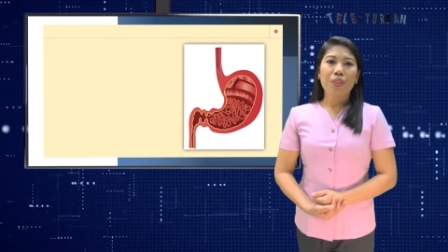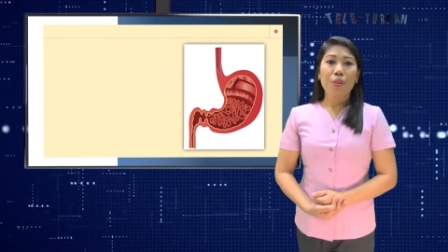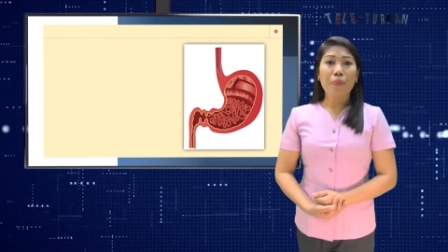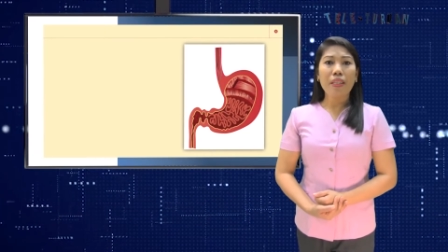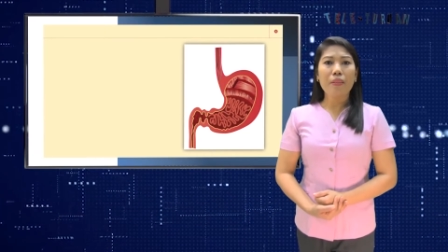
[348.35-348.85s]

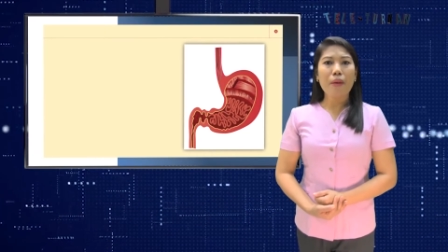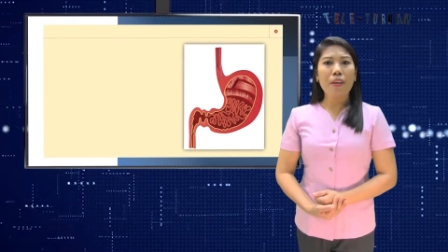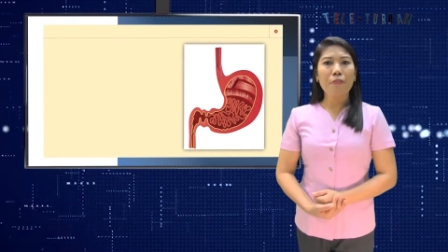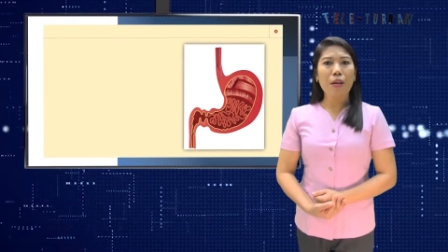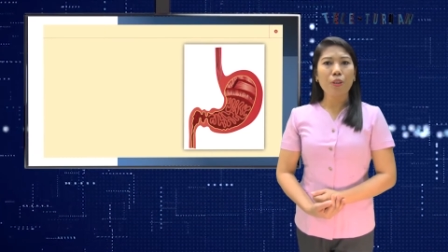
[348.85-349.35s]
To make the
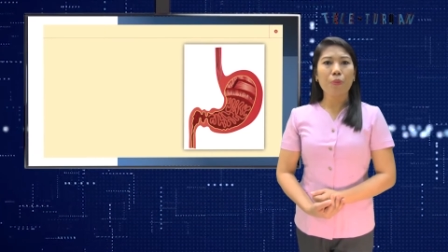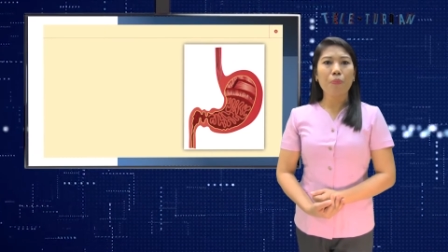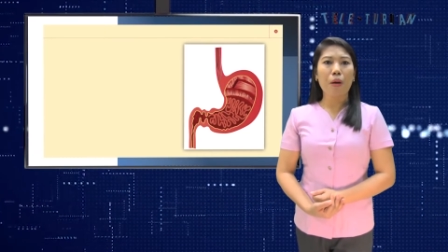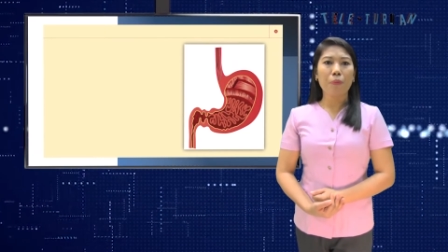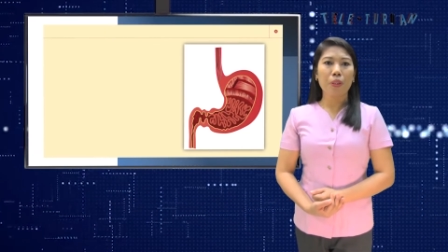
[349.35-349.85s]
body function
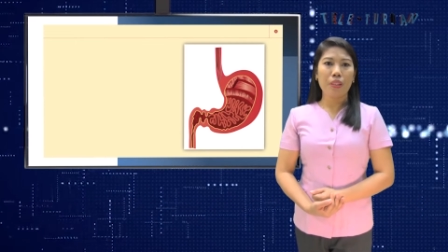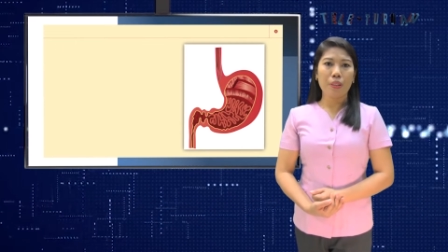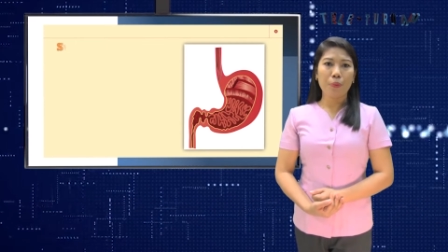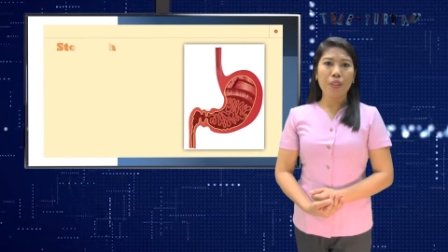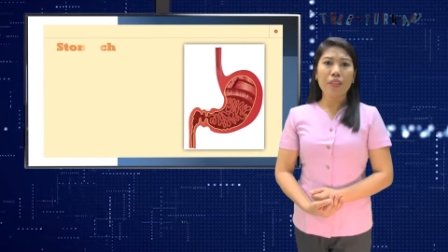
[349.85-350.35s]

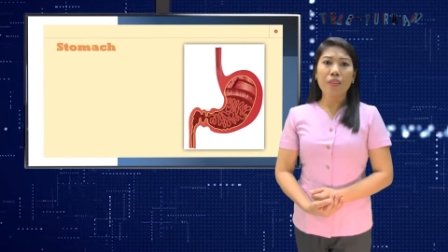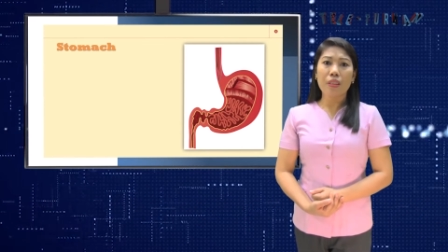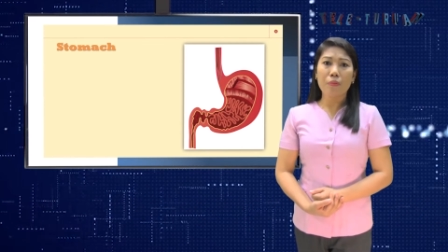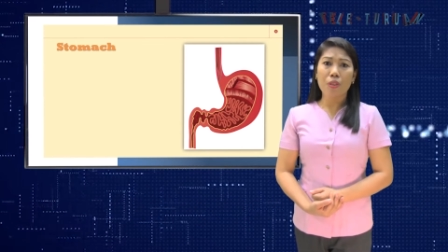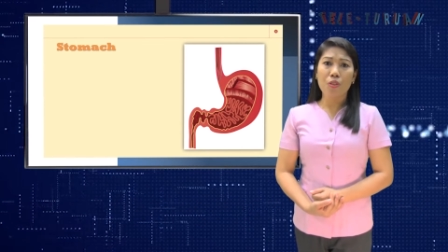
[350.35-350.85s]
properly, we need to
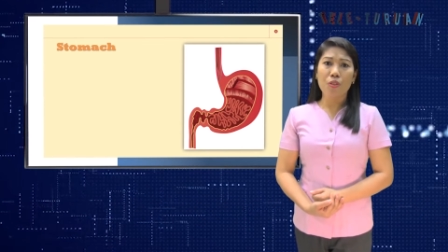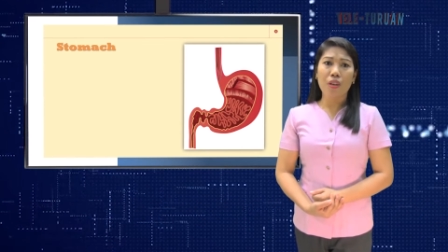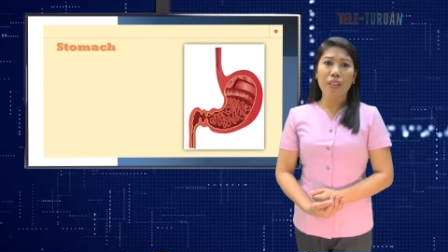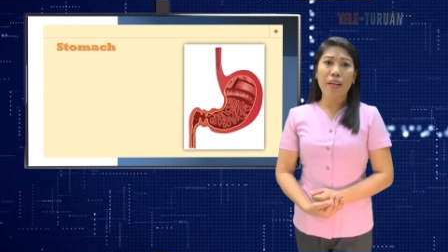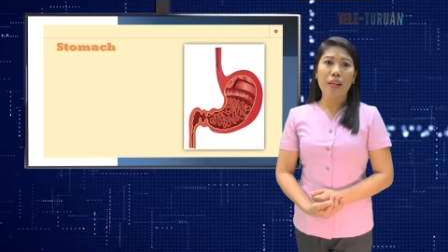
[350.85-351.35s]
keep it
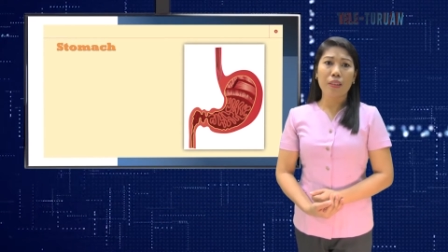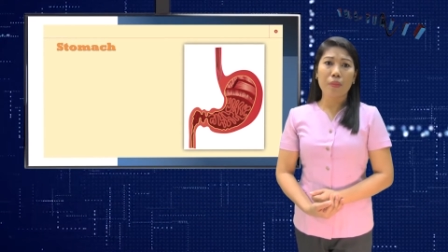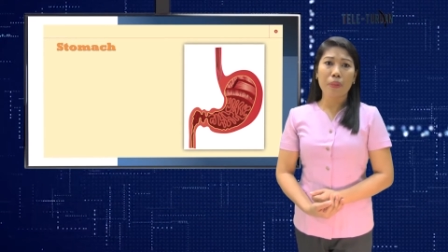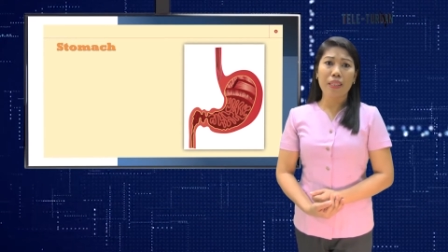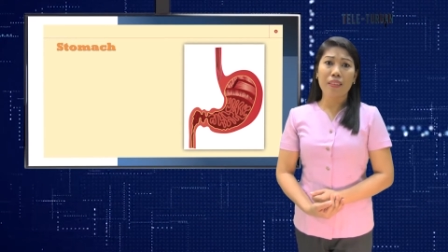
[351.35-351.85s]
strong and healthy
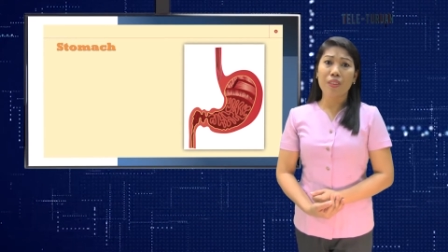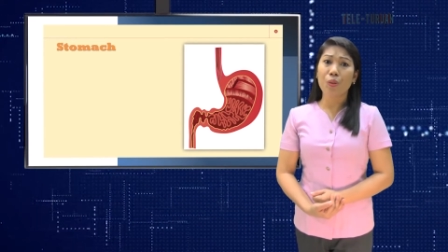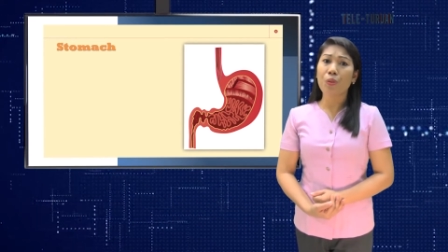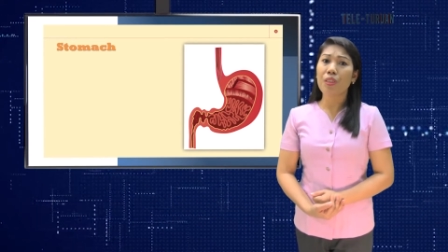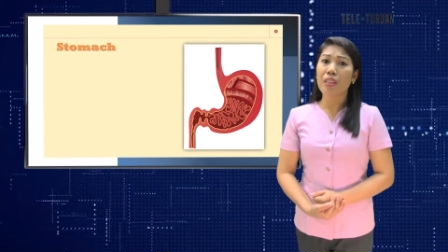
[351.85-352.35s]
by getting
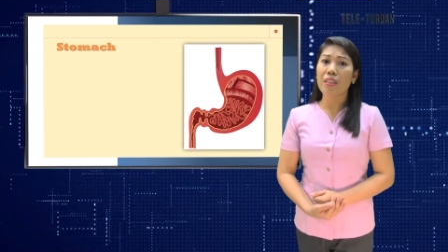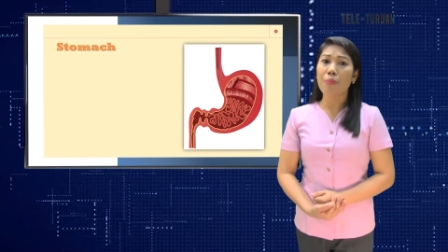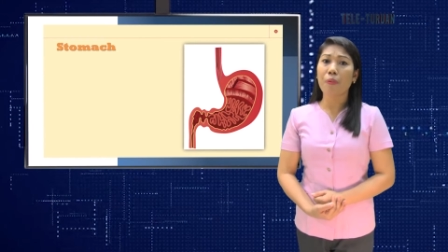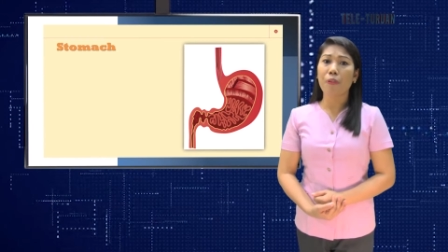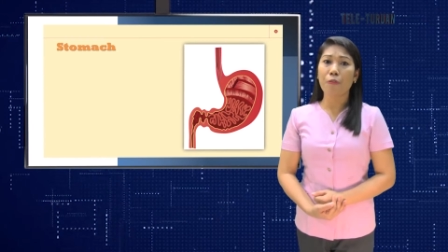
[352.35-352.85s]
nutrients
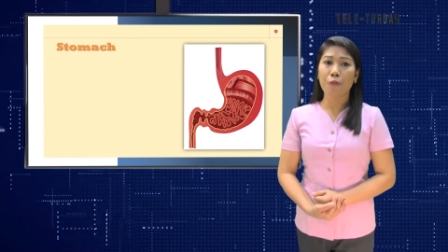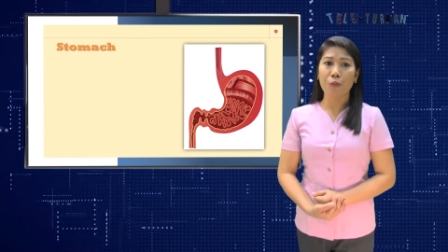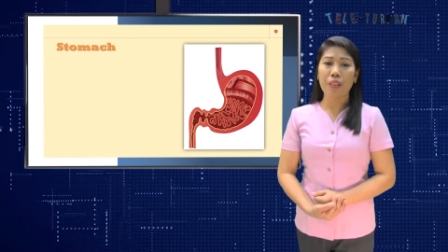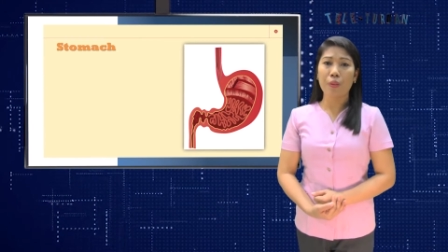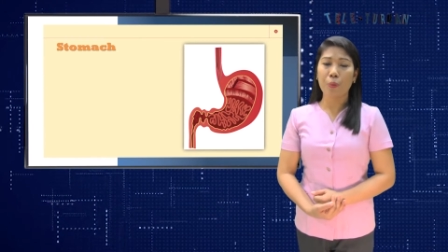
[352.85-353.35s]
from the
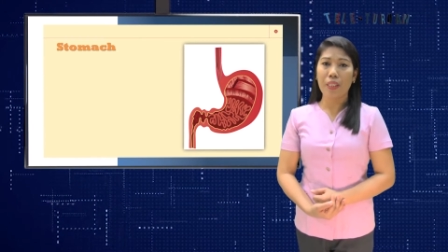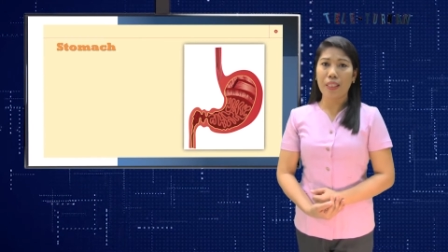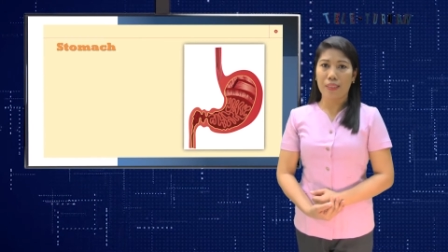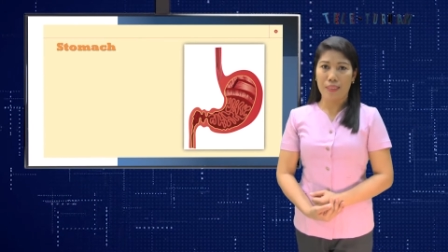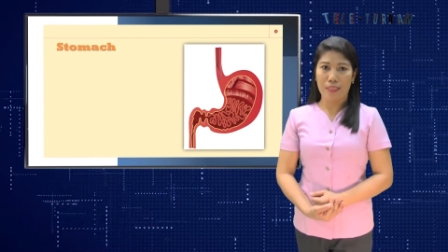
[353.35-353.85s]
food that we
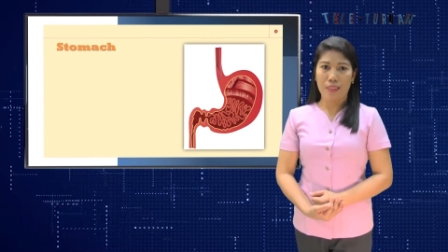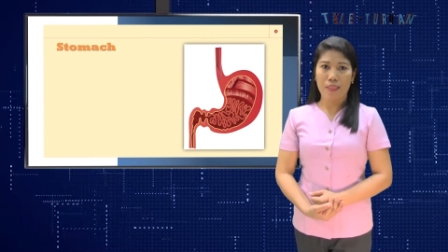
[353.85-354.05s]
eat.